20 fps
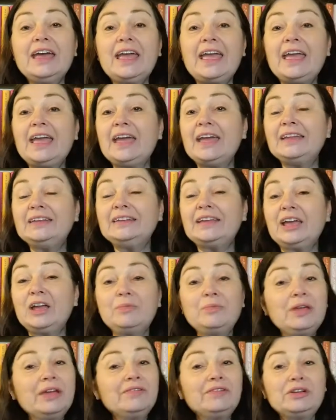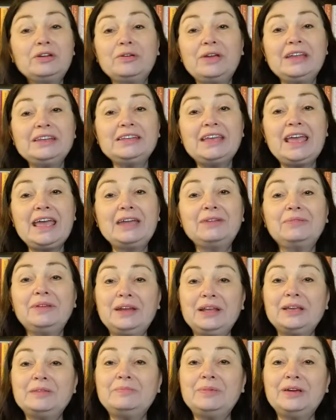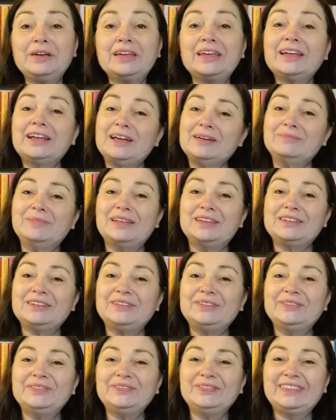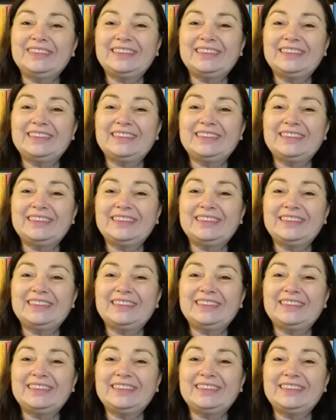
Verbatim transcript: and I hope you're having a great day. Read a good book, and God bless you.